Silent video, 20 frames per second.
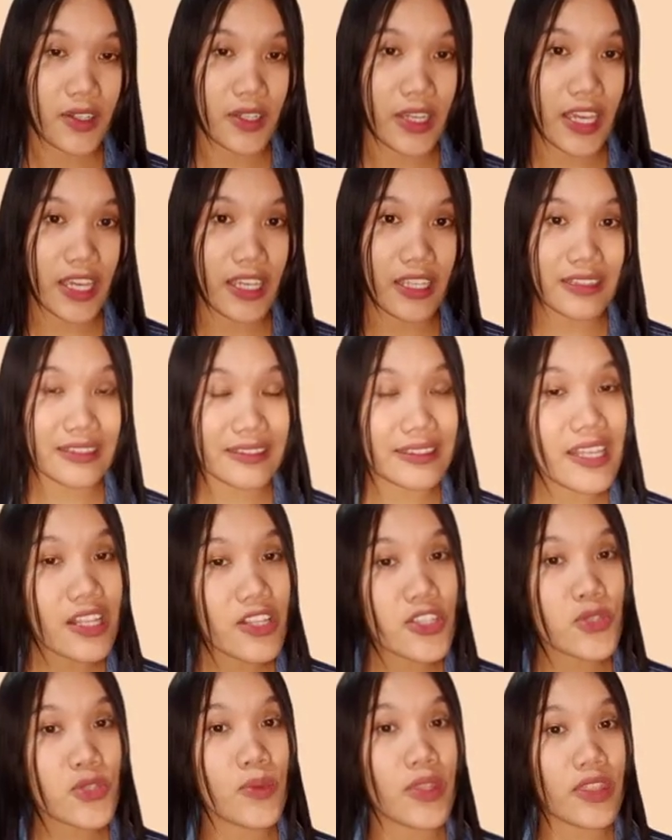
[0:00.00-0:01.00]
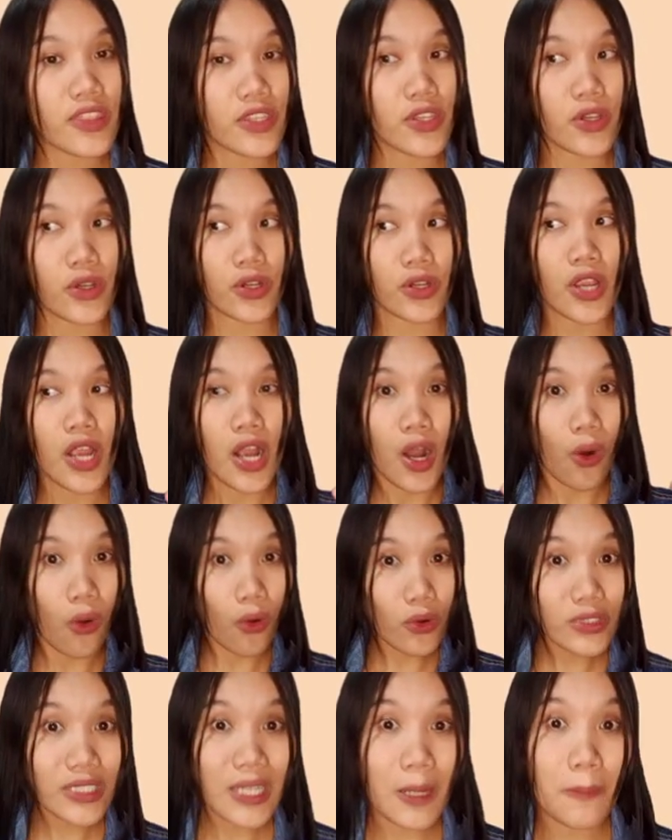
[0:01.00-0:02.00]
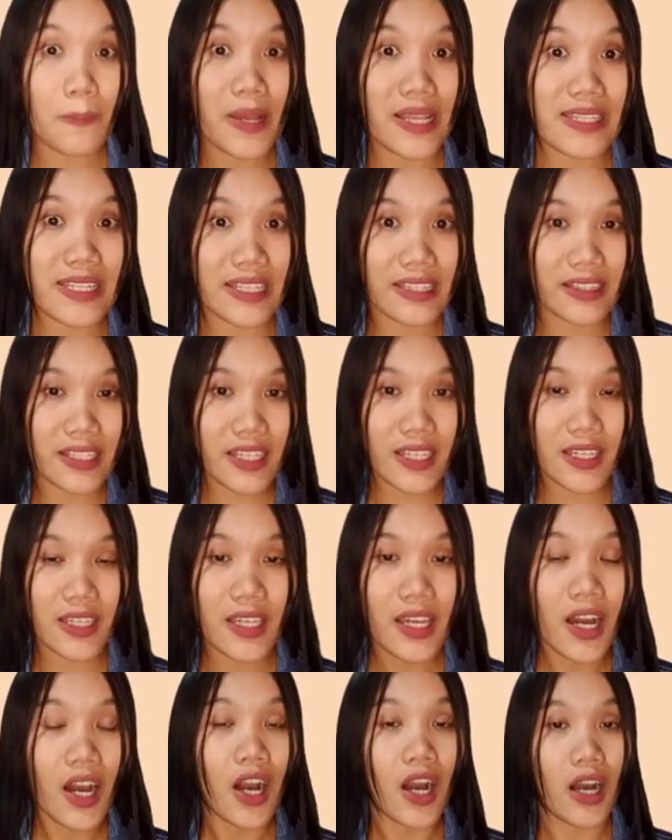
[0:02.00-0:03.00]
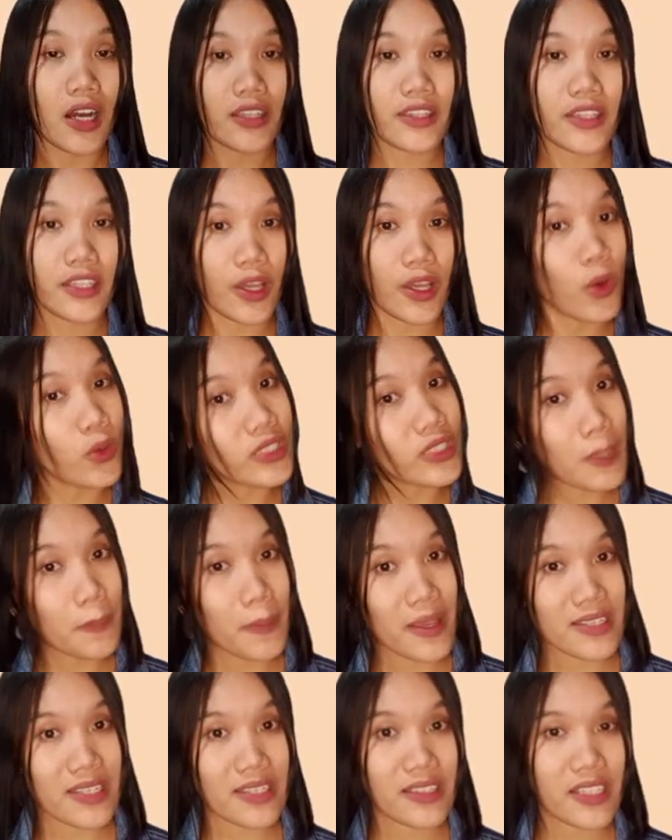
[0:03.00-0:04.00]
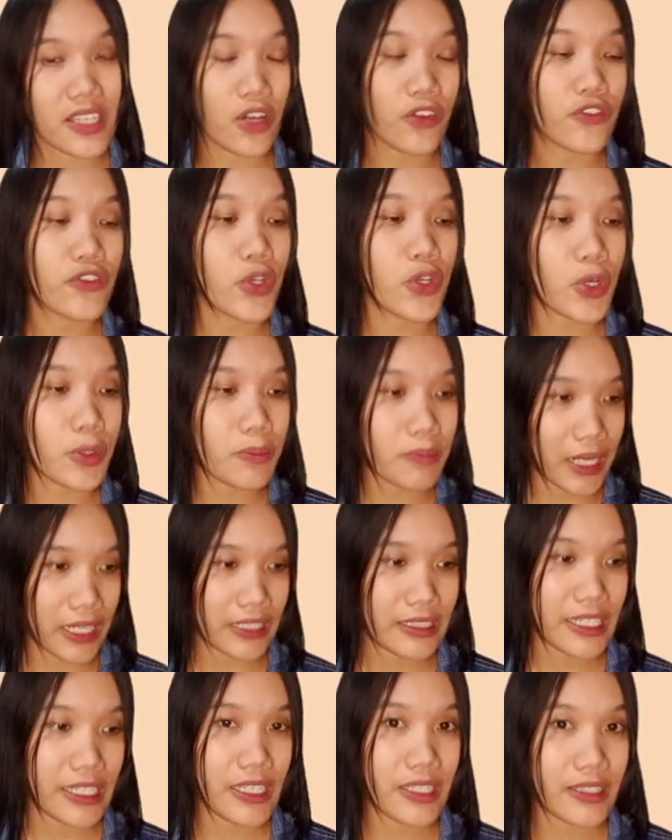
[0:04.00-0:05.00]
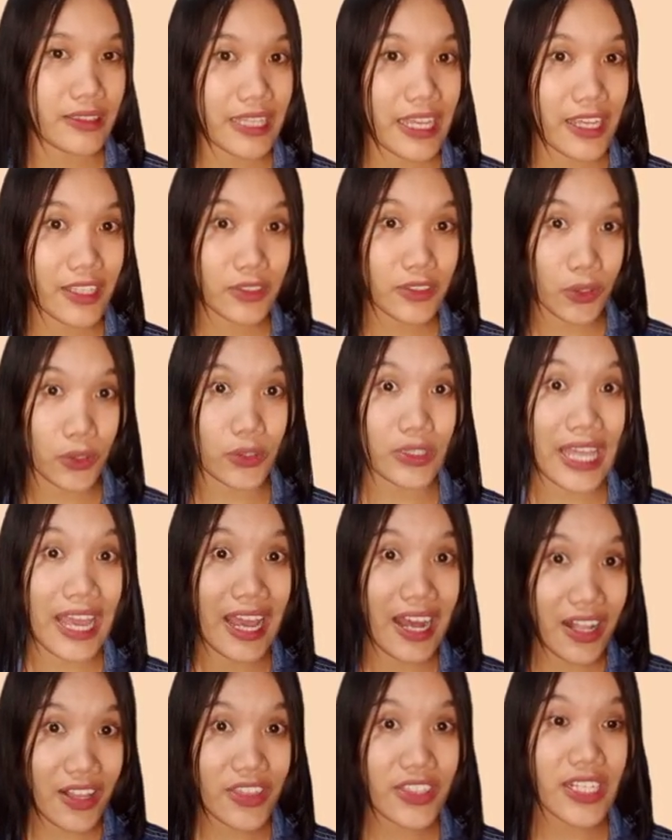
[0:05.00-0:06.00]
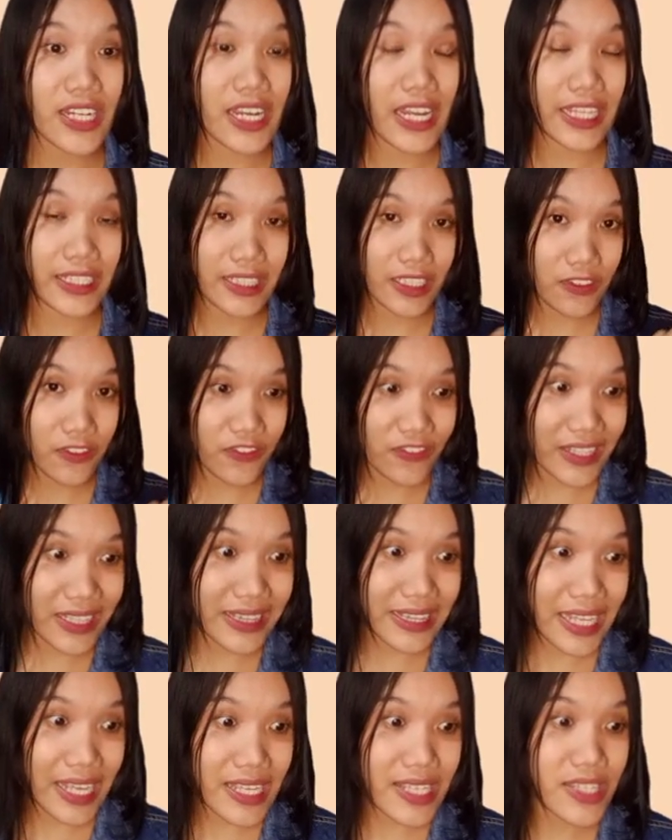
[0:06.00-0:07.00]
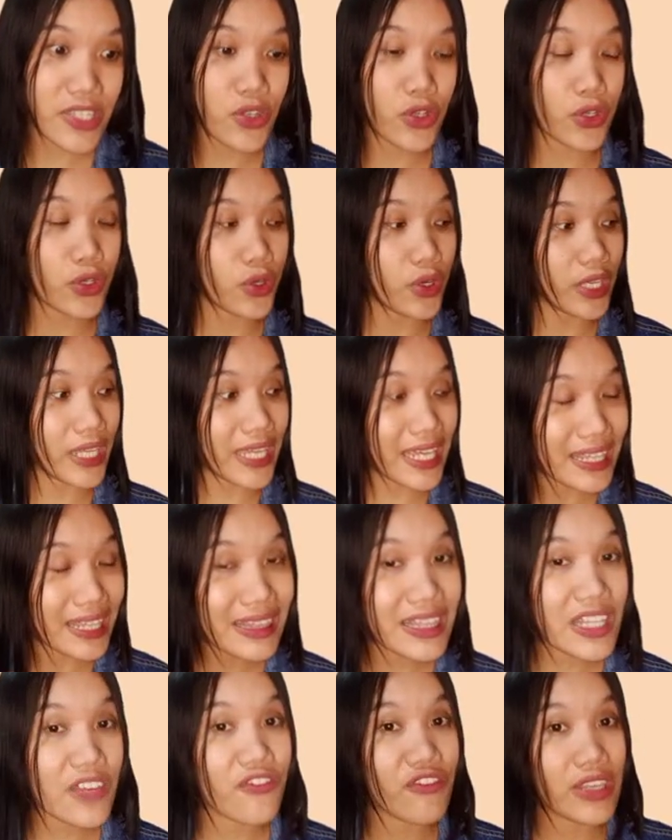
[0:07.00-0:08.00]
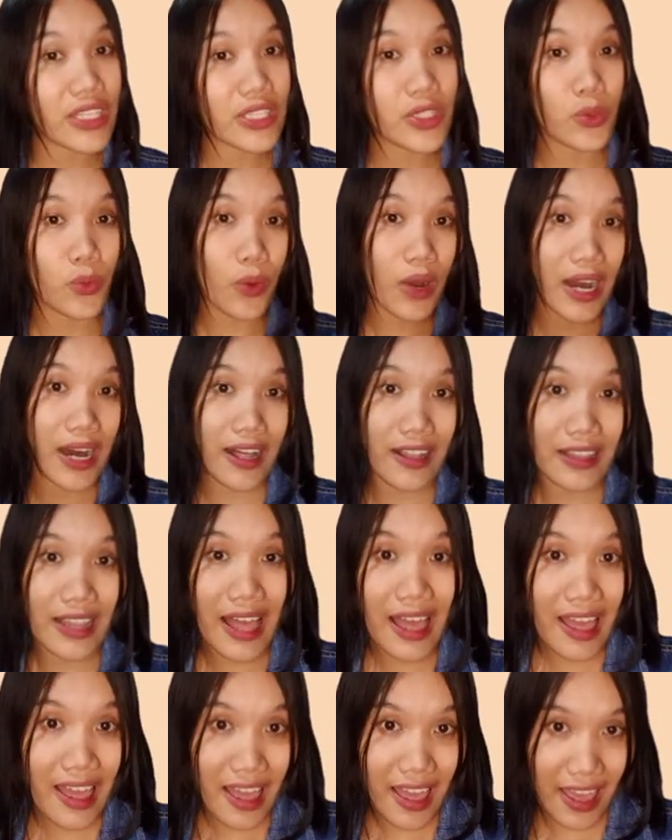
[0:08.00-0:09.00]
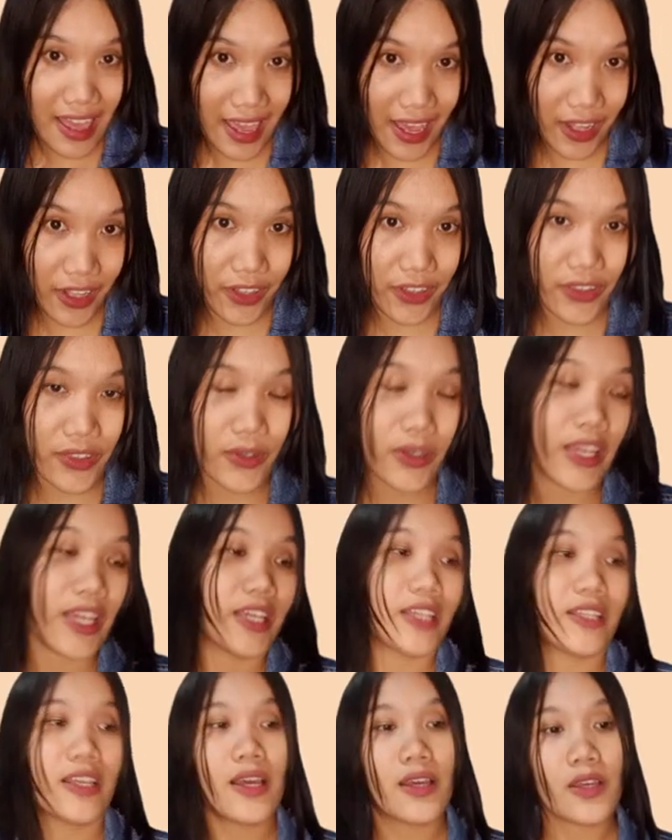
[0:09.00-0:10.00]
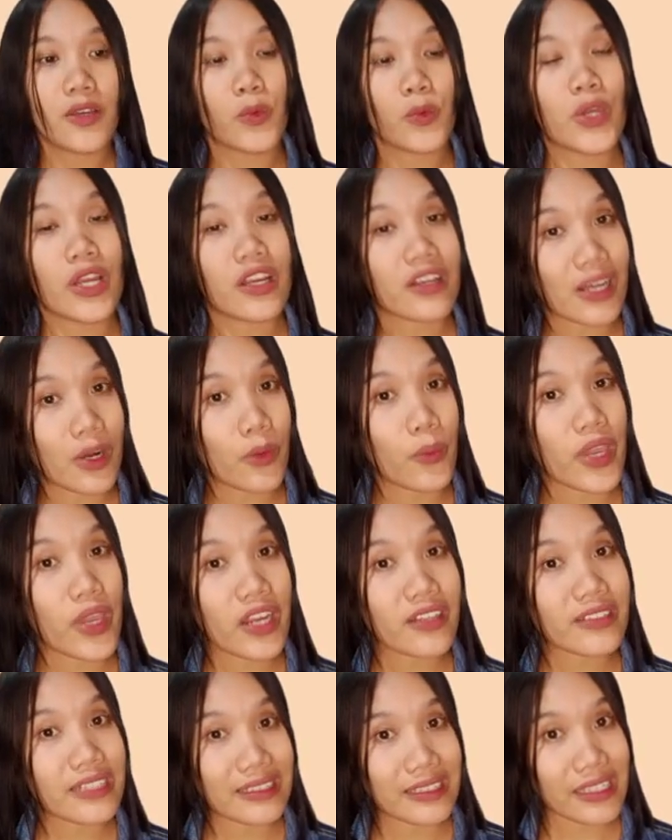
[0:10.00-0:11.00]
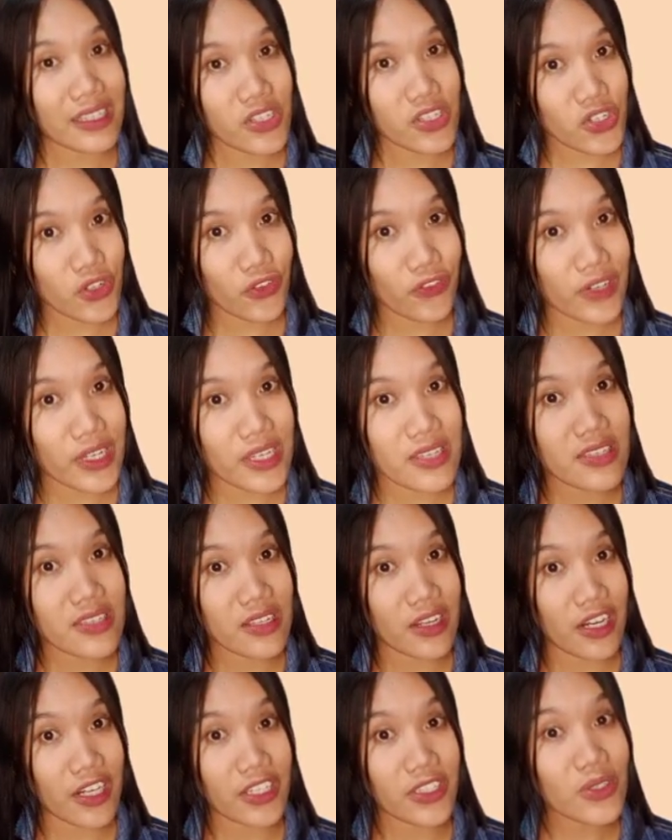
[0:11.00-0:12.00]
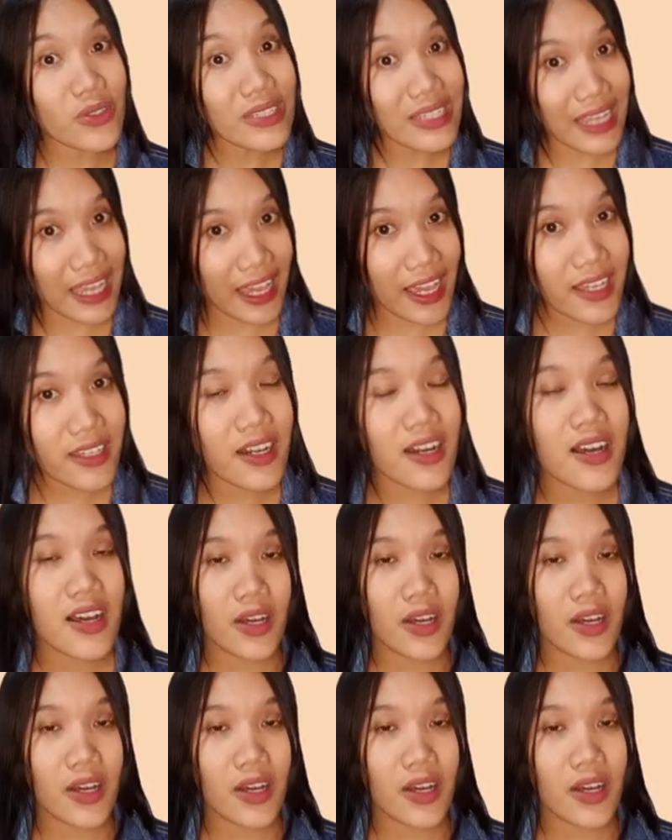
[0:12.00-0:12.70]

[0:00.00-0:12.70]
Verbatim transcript: Okay, it deals with your own capacity the own capacity of your body. Take note, health related fitness, your individual health. Okay, we are aware that each of us are unique.